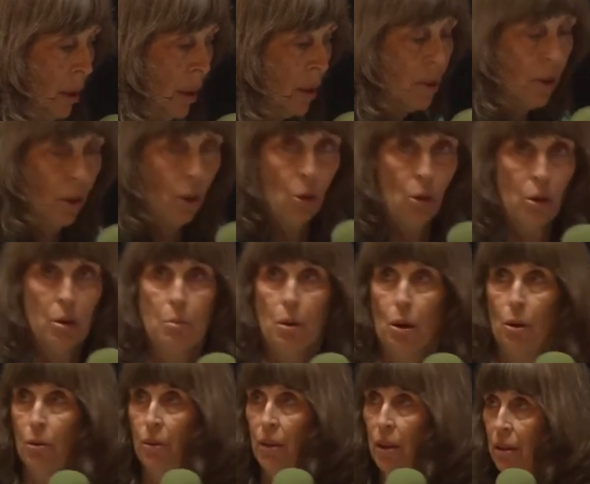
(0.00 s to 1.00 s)
It's a
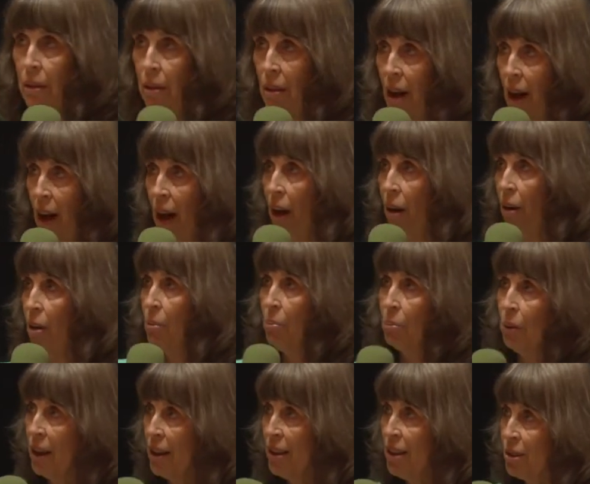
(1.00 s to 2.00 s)
hormone that our
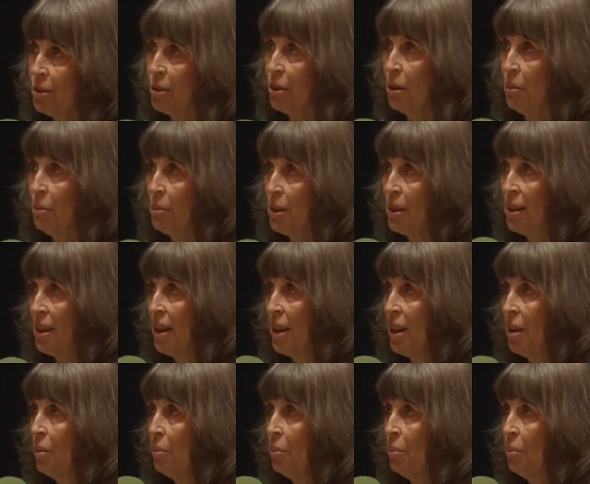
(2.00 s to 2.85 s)
bloodstreams